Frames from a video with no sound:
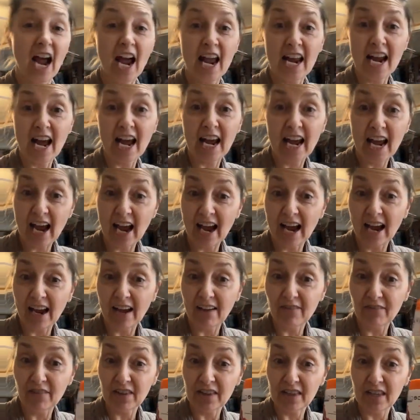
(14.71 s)
and I
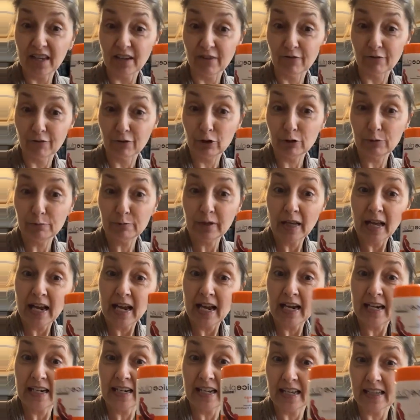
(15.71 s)
have the fruit
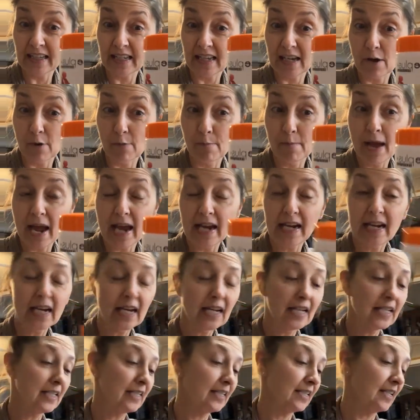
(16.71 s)
blend and the
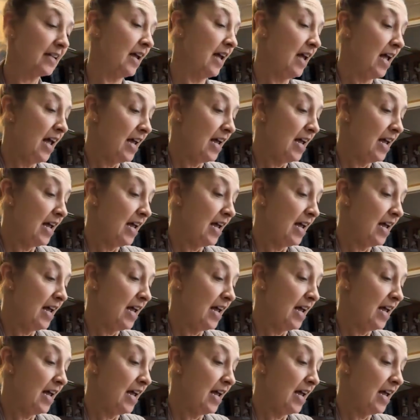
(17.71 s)
omegas.